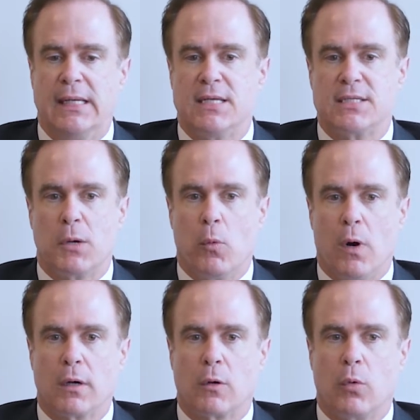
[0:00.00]
is that
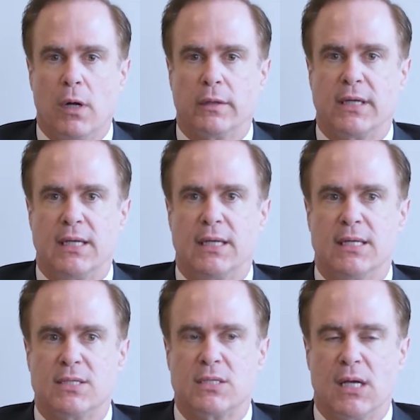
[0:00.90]
water
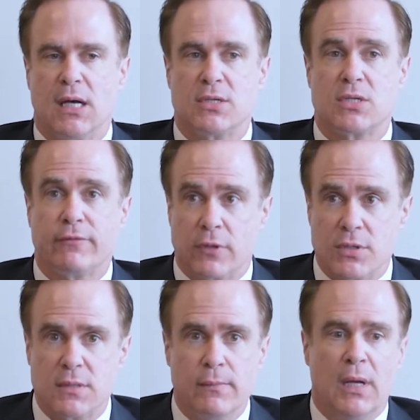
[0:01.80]
quality suffers.